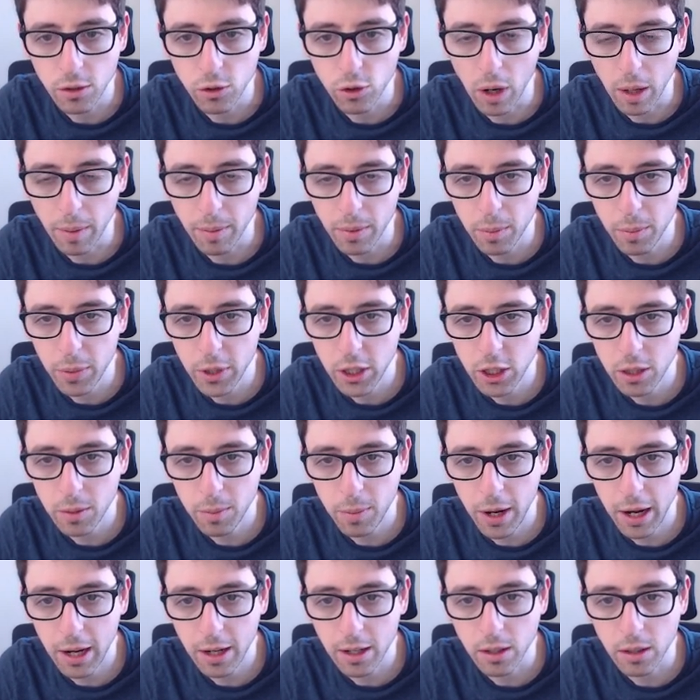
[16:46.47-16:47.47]
drop the
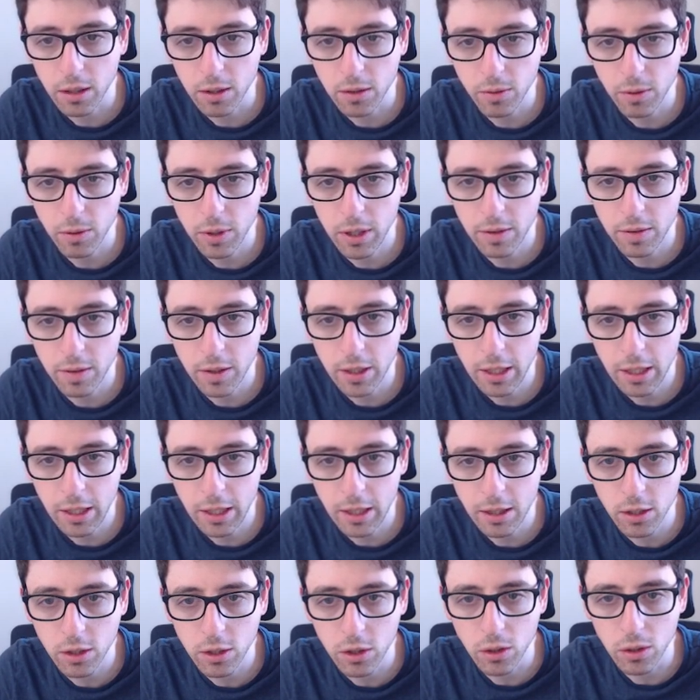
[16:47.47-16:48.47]
bishop back whenever he
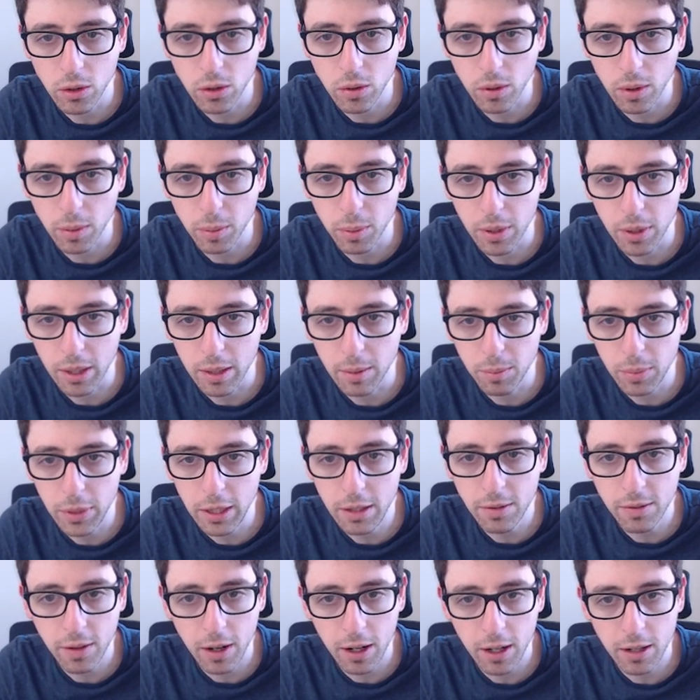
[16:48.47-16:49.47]
needs to, or play
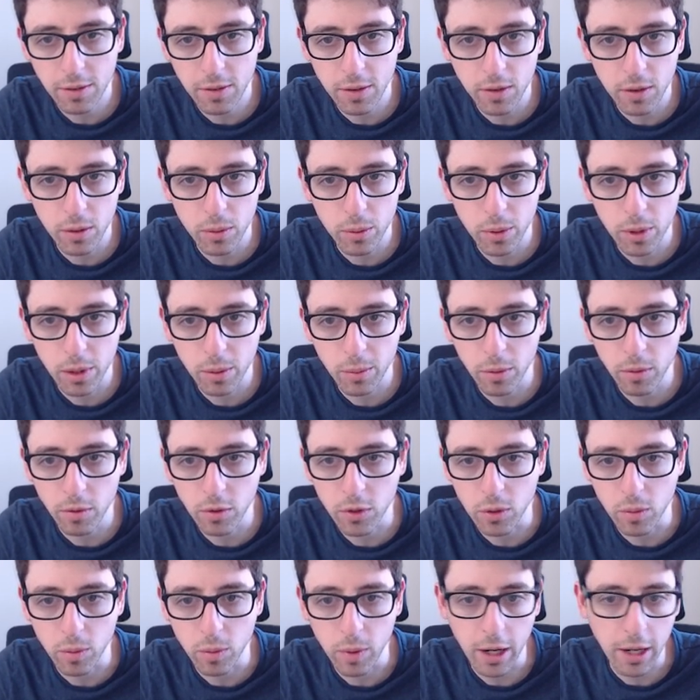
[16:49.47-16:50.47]
b5 if the rook
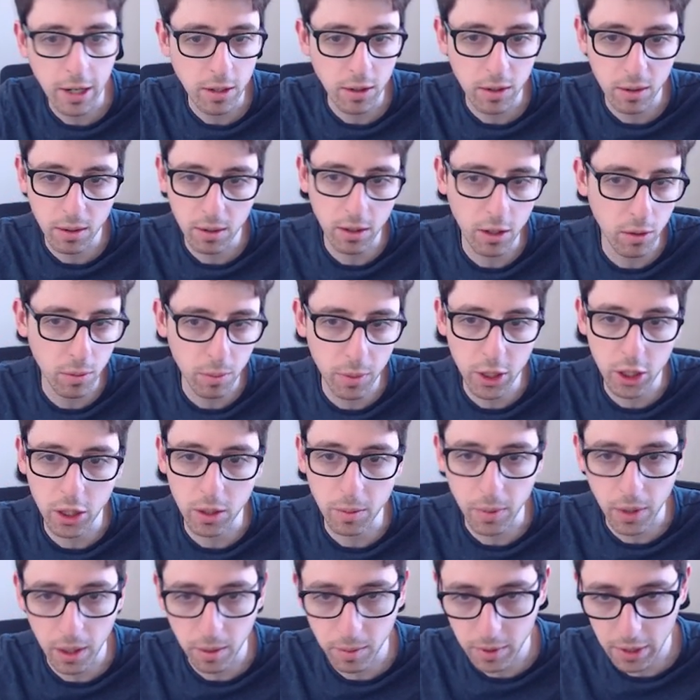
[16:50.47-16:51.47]
moves away, or, you know,
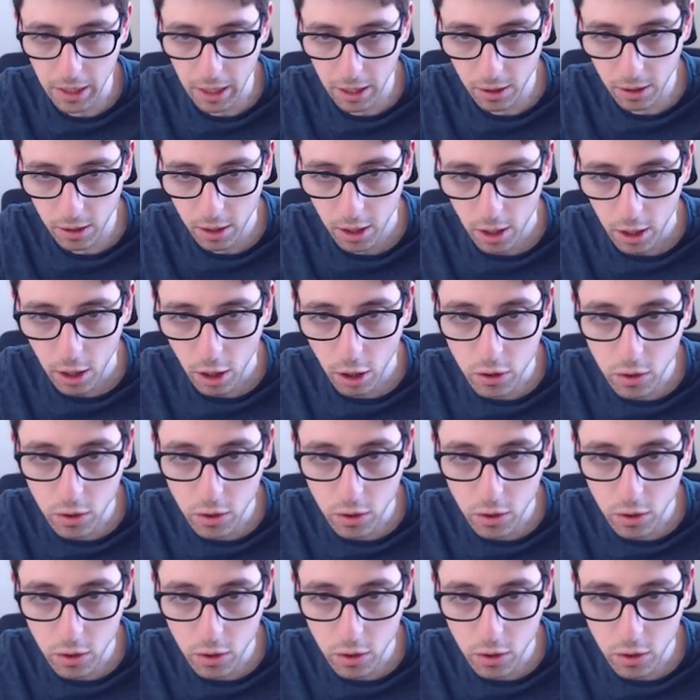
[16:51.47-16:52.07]
bishop comes out.